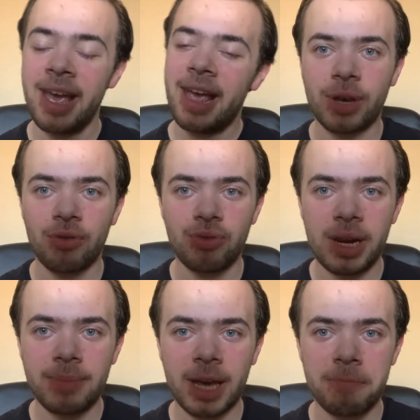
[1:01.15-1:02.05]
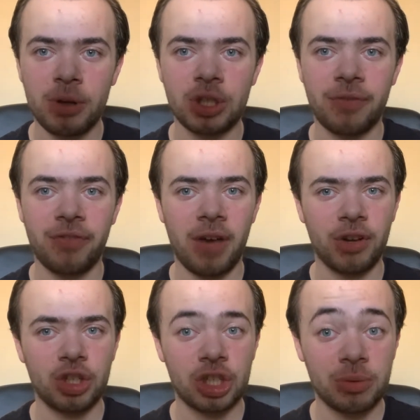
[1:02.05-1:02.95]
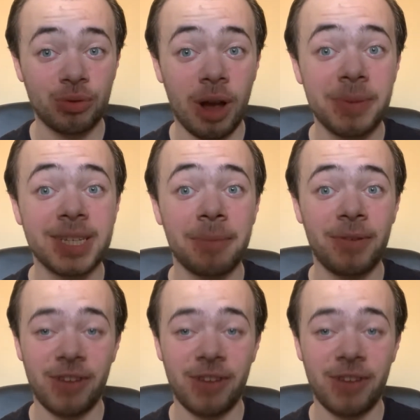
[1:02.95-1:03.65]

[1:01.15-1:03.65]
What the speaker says: If we can really make a push to 500 subscribers, that'd be